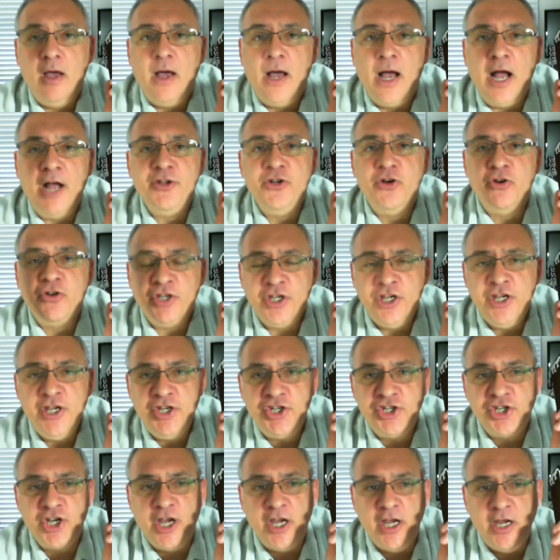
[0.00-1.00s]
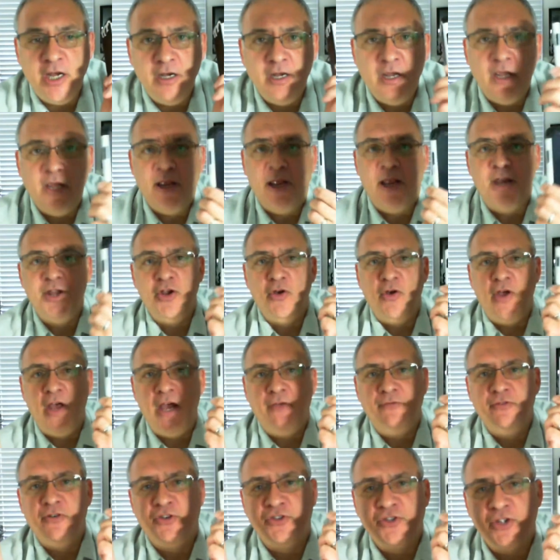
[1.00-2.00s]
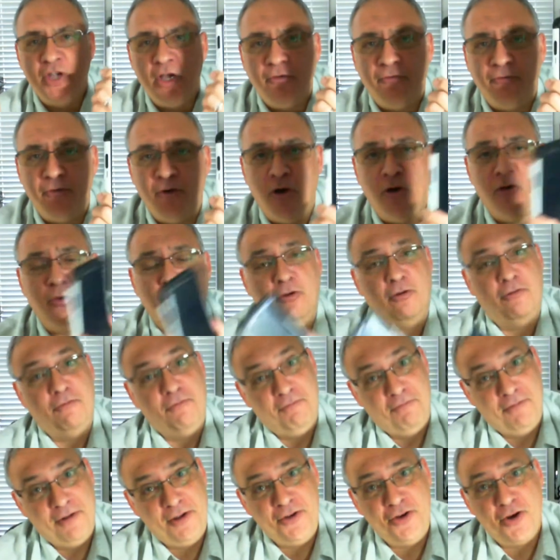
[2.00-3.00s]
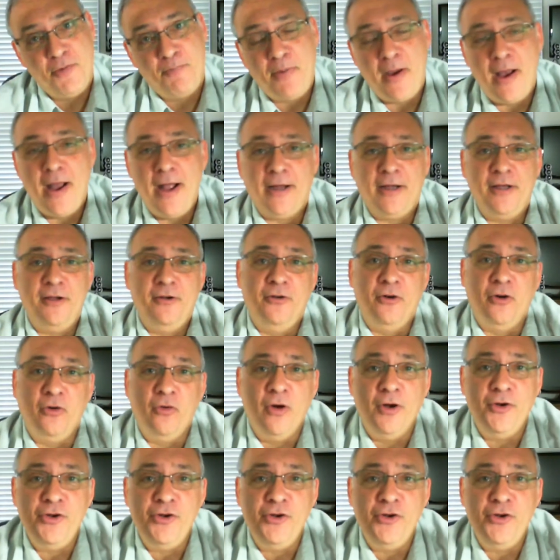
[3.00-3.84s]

on your keychain, and you have your cell phone in your pocket or